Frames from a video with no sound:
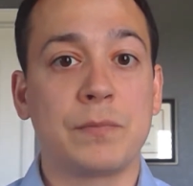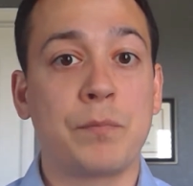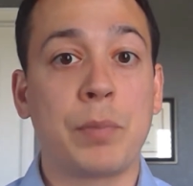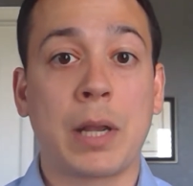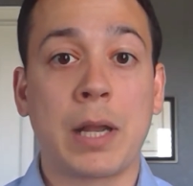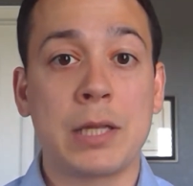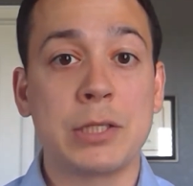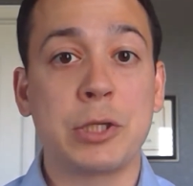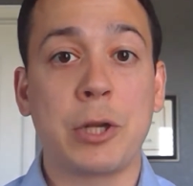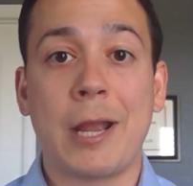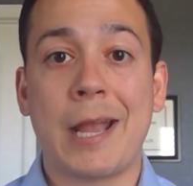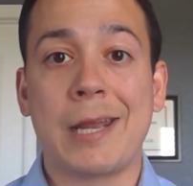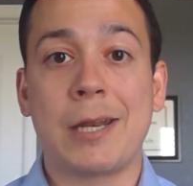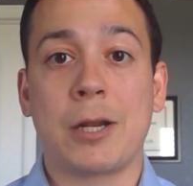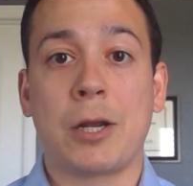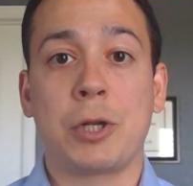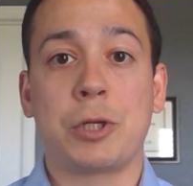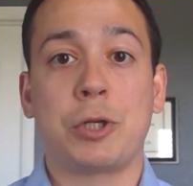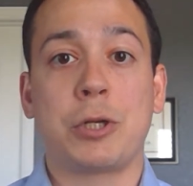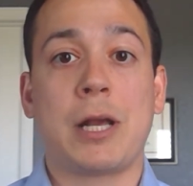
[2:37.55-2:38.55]
because you're adding
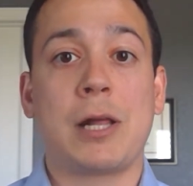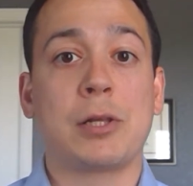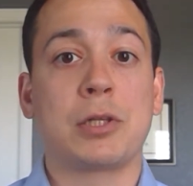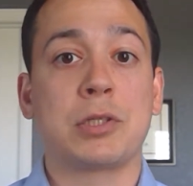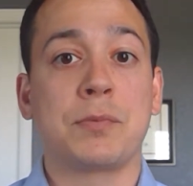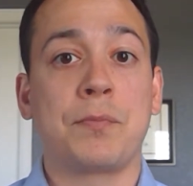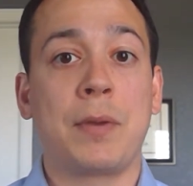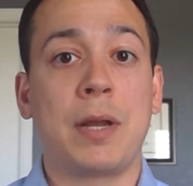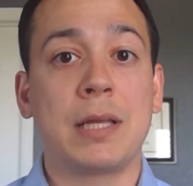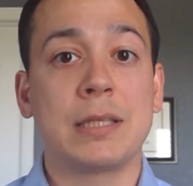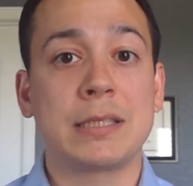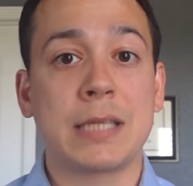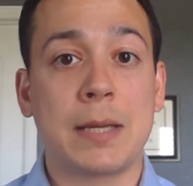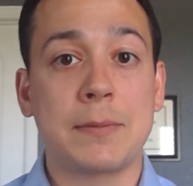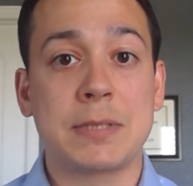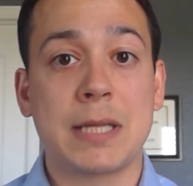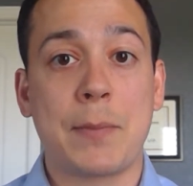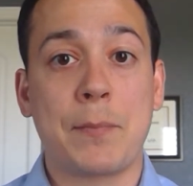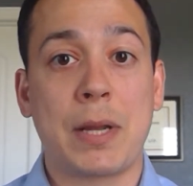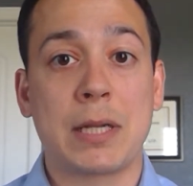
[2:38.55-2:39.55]
$100 a month,
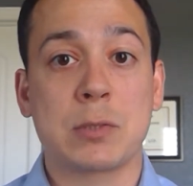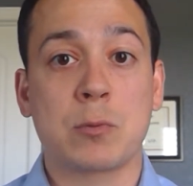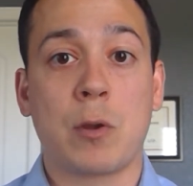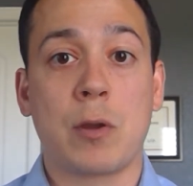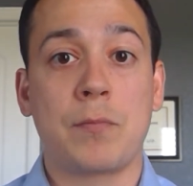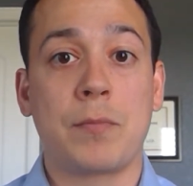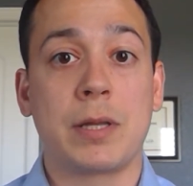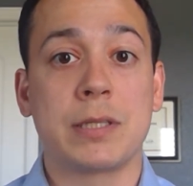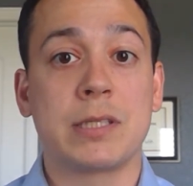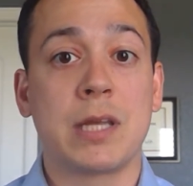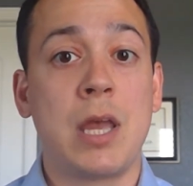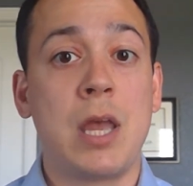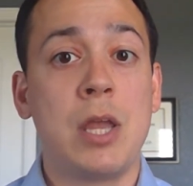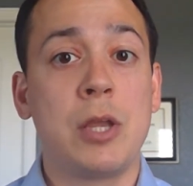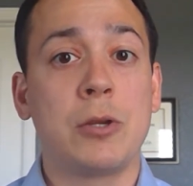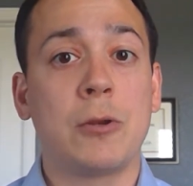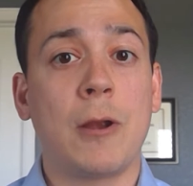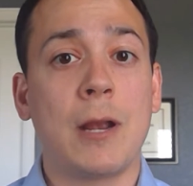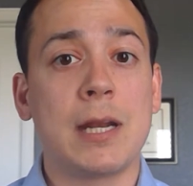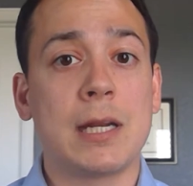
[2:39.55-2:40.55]
times that by 12 months,
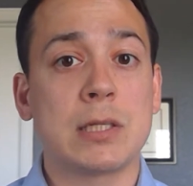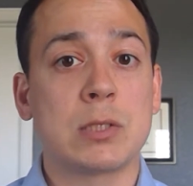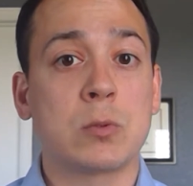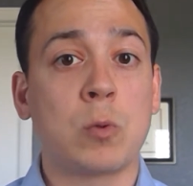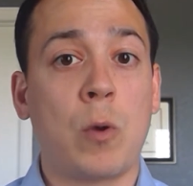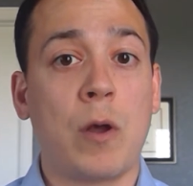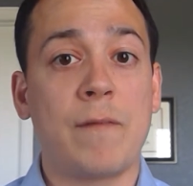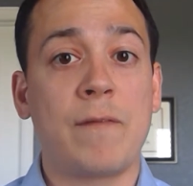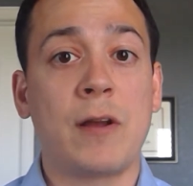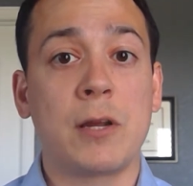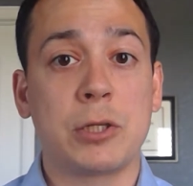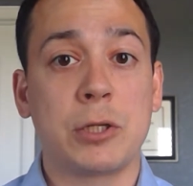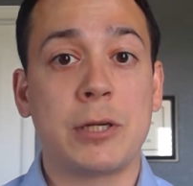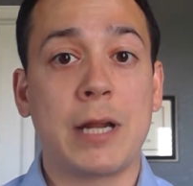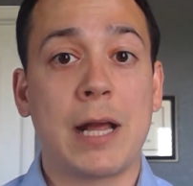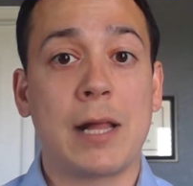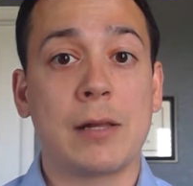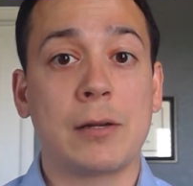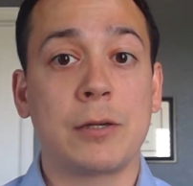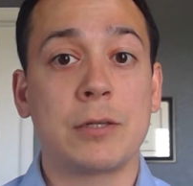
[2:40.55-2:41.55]
you're adding
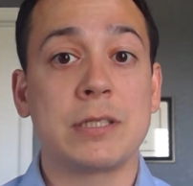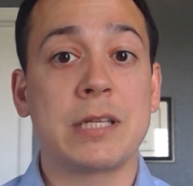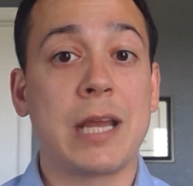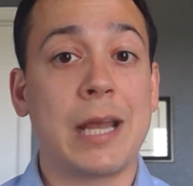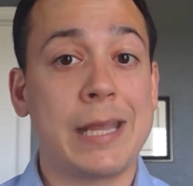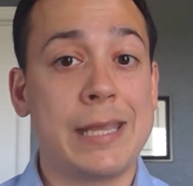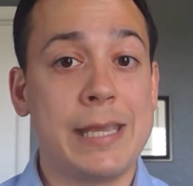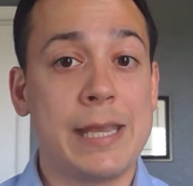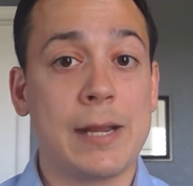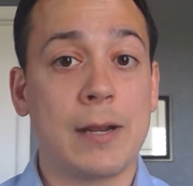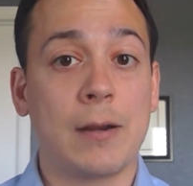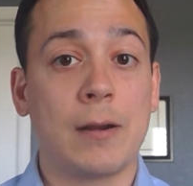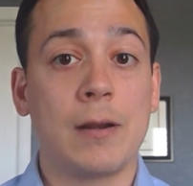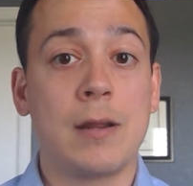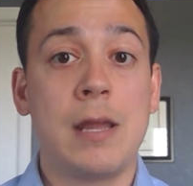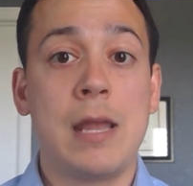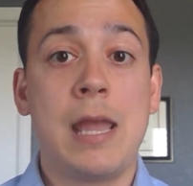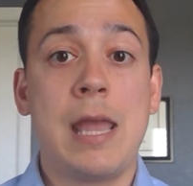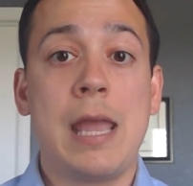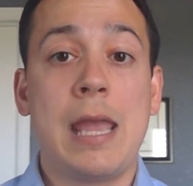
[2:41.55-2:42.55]
$1,200 a
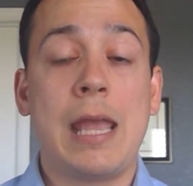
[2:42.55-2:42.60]
year.